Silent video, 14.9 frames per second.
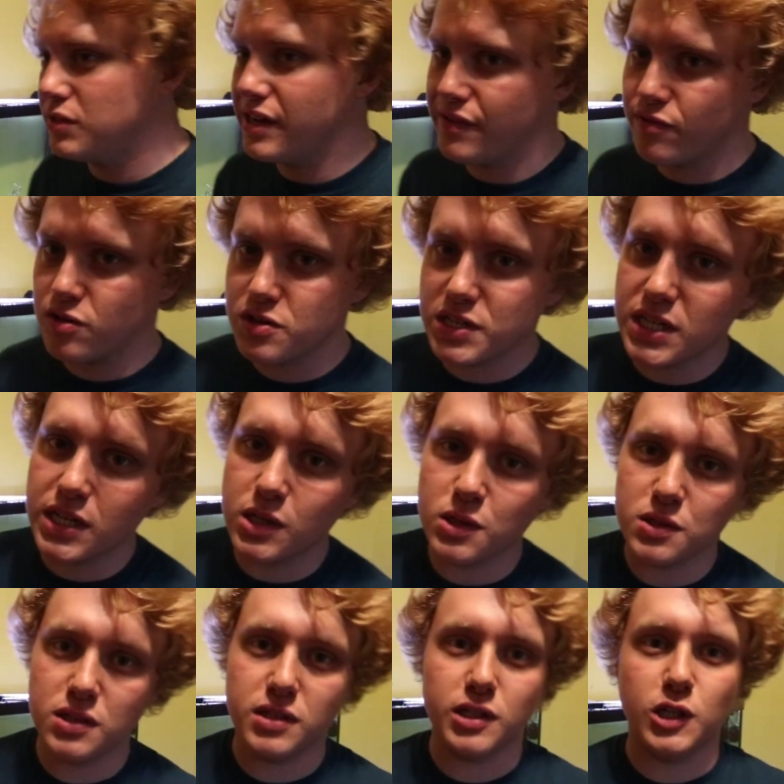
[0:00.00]
diverse
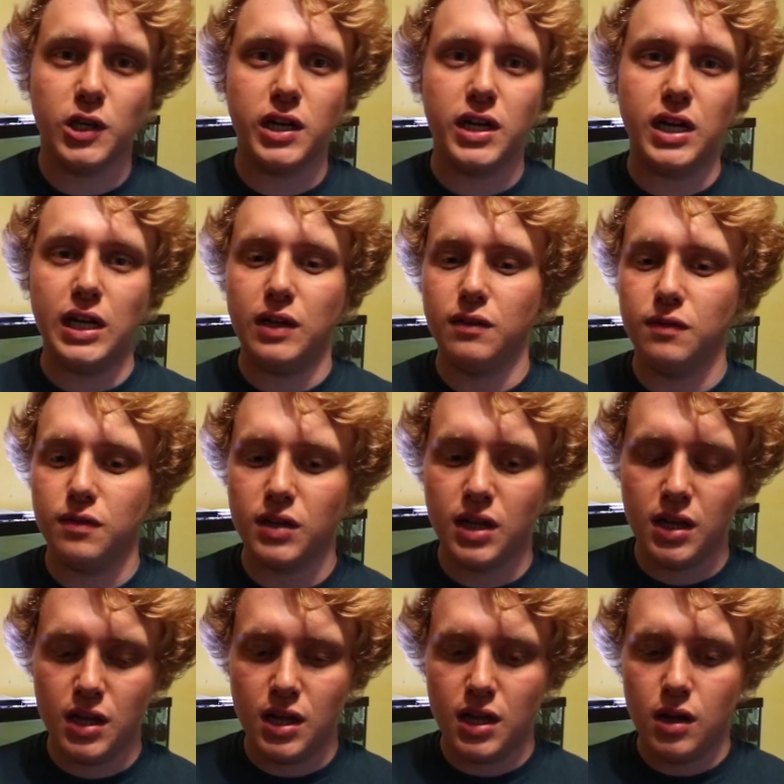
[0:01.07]
eaters in here. I have
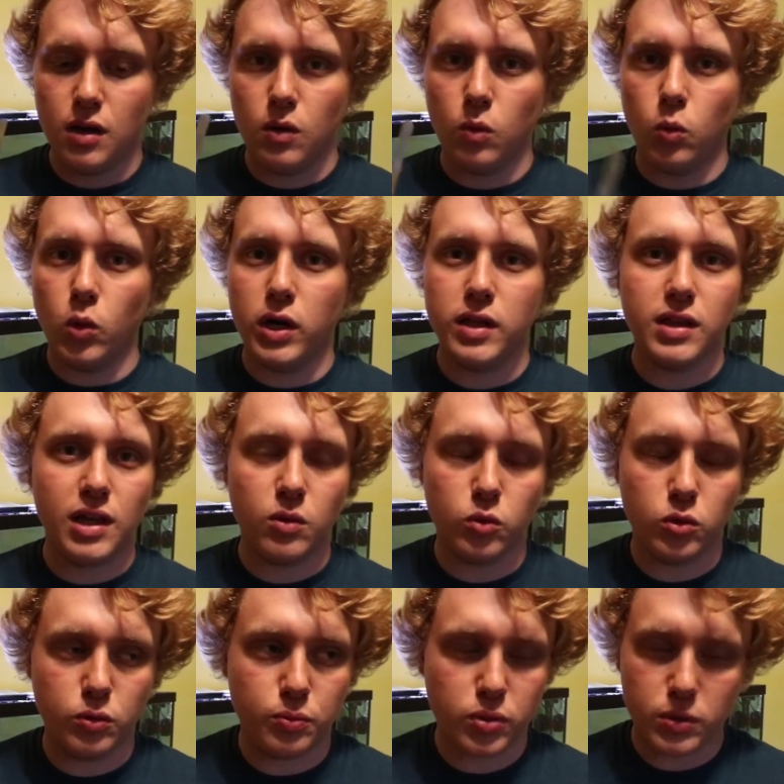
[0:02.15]
one that
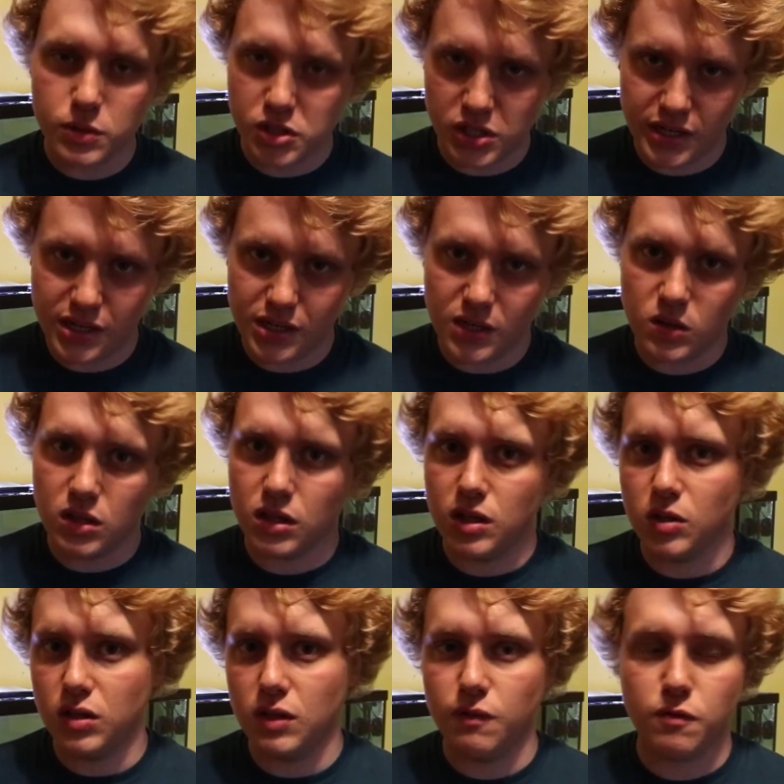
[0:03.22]
will pretty much eat anything.
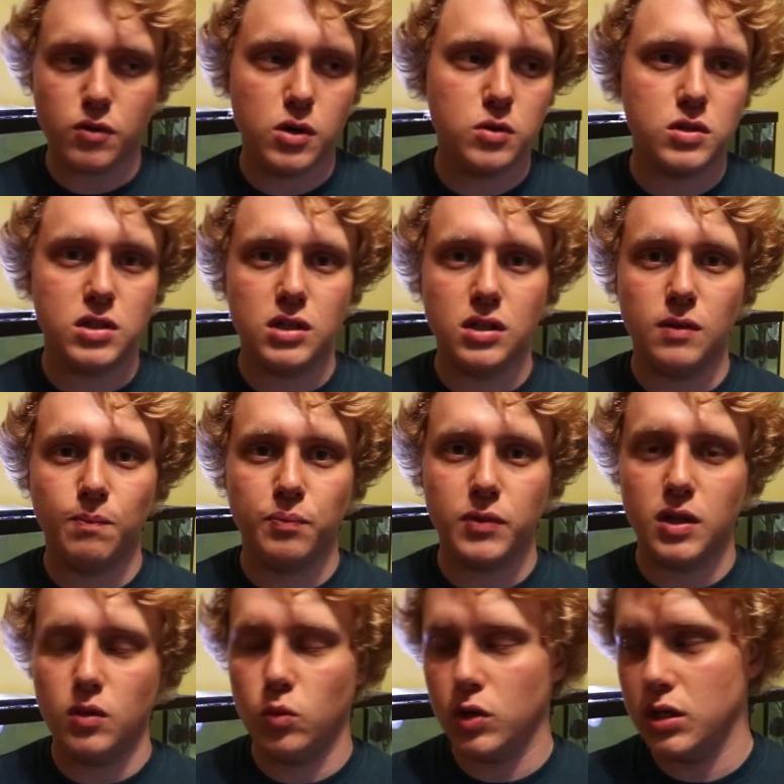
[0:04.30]
He'll eat frozen
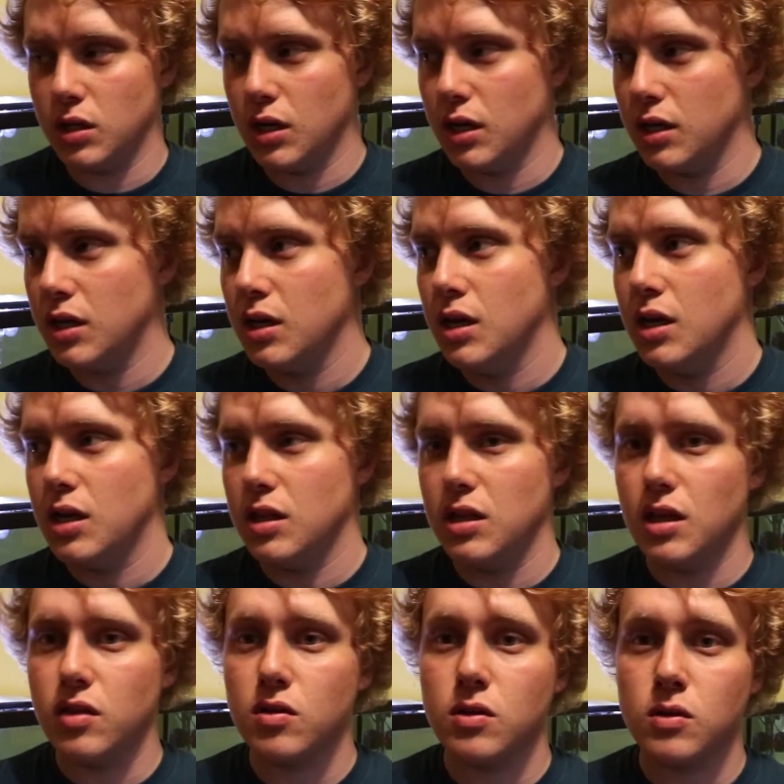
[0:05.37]
and whatnot. The
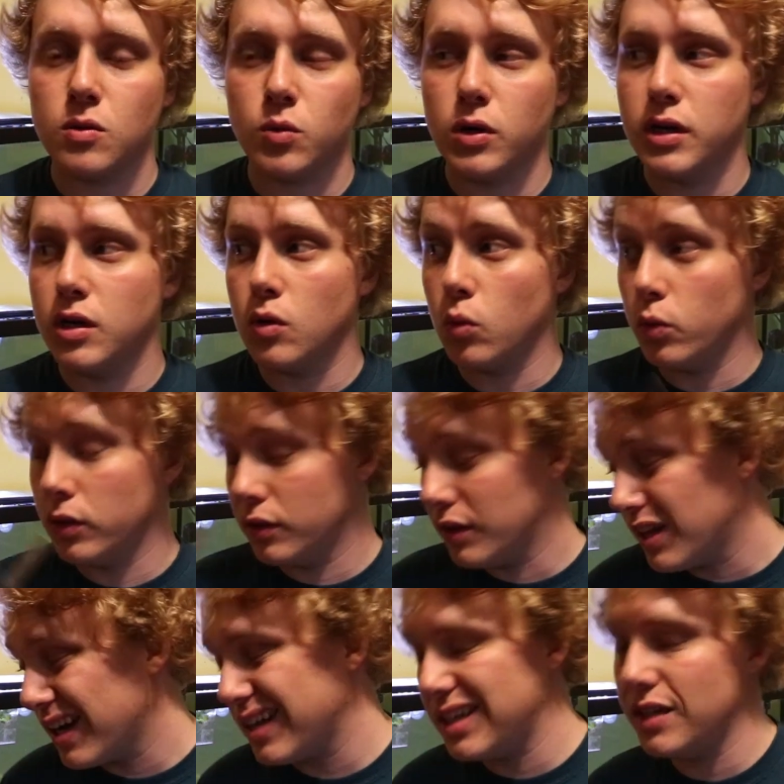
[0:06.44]
other one will
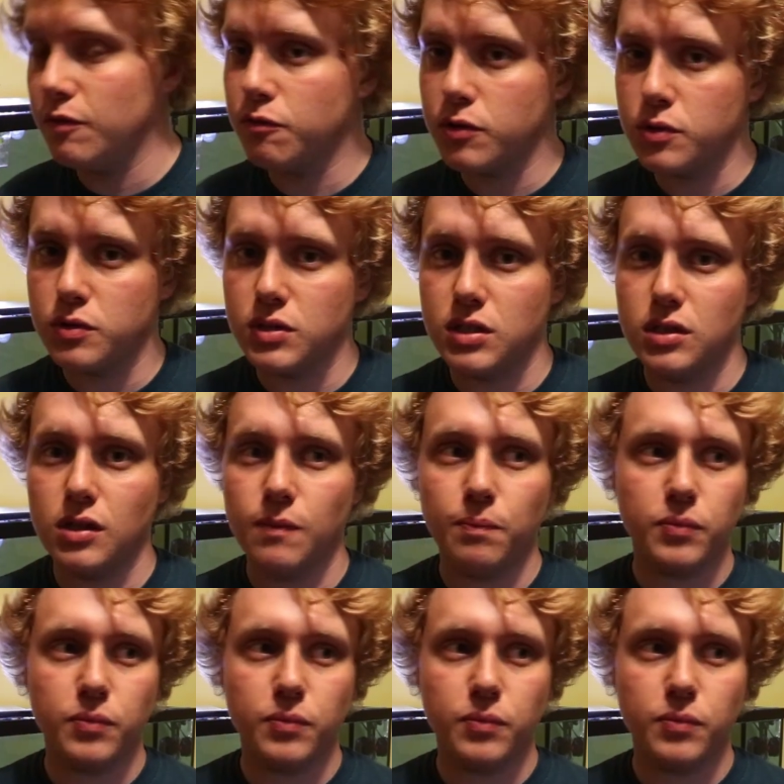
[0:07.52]
not eat frozen.